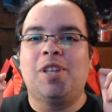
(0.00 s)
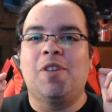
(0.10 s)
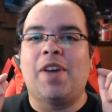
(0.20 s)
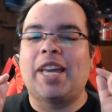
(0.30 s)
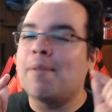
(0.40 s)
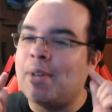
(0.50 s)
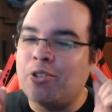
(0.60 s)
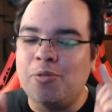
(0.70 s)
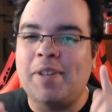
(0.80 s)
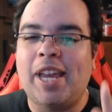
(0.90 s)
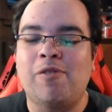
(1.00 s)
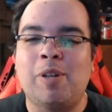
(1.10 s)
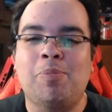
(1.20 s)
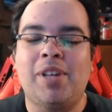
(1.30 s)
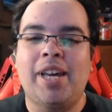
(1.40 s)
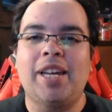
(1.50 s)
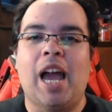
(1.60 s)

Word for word: if I get my Dreamcade replay,